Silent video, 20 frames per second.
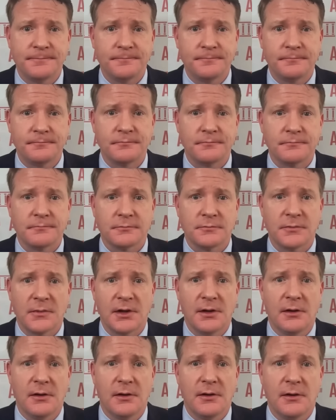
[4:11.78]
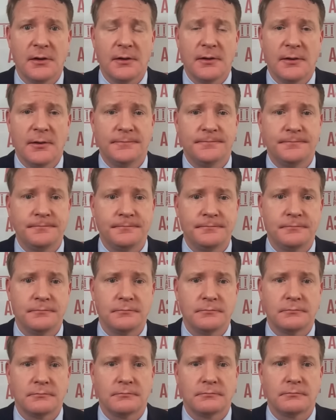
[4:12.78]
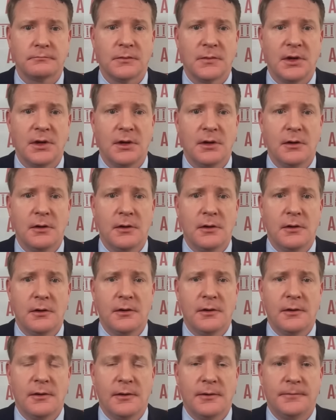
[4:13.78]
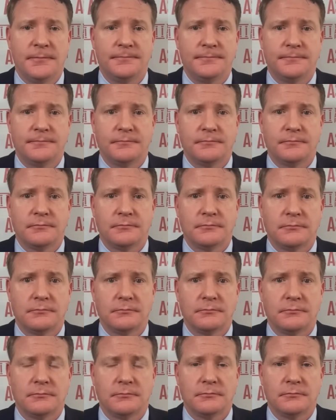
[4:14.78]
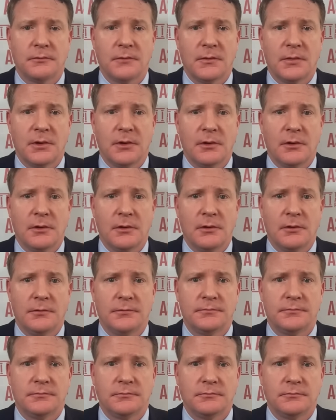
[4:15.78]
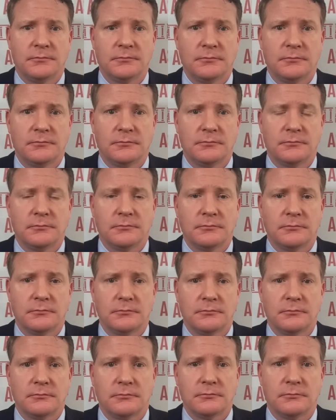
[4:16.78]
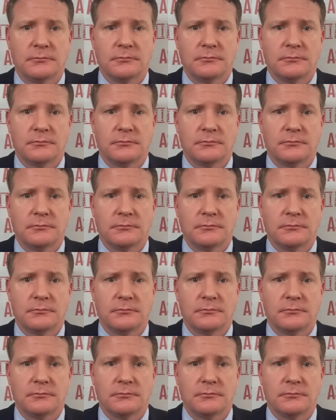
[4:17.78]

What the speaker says: No words are spoken by the person on screen.